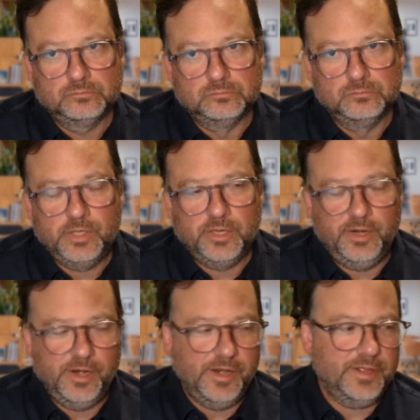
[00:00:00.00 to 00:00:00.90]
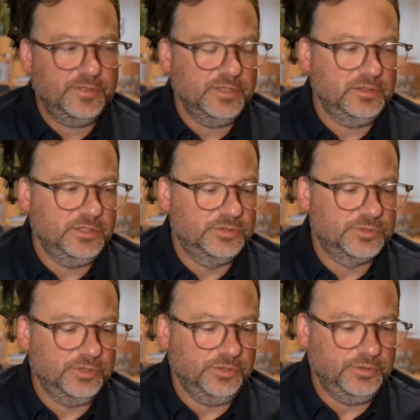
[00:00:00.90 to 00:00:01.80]
Yeah, and I think
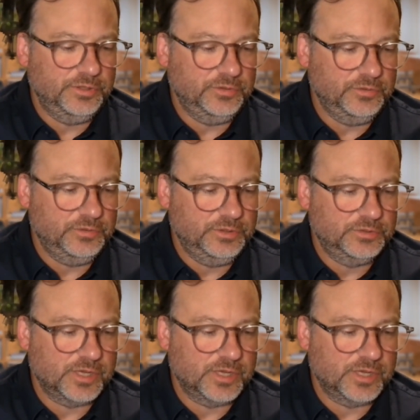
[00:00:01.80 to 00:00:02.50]
these